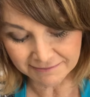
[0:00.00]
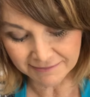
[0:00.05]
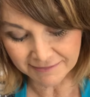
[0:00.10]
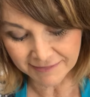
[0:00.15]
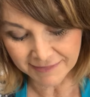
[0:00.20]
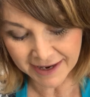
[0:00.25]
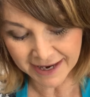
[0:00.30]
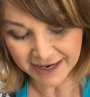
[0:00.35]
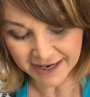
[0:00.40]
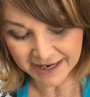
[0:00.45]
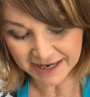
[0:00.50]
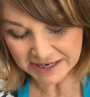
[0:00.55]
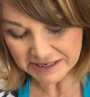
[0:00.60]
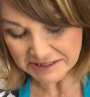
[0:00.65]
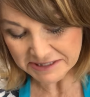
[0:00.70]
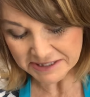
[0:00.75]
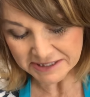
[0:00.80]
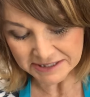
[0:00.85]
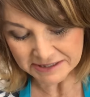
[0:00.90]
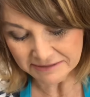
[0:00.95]
make
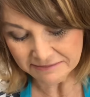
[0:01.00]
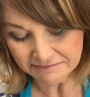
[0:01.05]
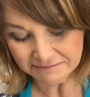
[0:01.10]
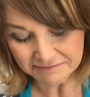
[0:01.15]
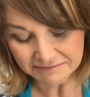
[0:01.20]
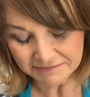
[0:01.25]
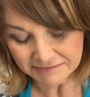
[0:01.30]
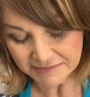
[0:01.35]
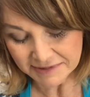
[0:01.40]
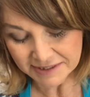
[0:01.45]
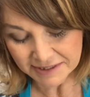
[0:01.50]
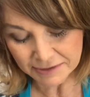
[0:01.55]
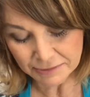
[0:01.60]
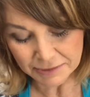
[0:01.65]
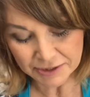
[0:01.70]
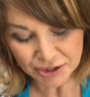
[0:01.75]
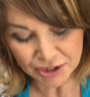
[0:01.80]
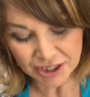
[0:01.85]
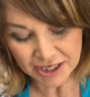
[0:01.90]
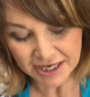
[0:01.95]
it
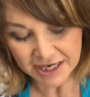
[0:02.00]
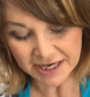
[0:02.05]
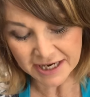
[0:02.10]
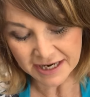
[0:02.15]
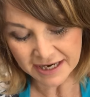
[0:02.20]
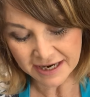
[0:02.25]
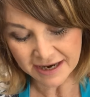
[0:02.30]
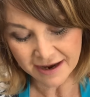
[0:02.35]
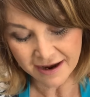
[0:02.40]
squishy.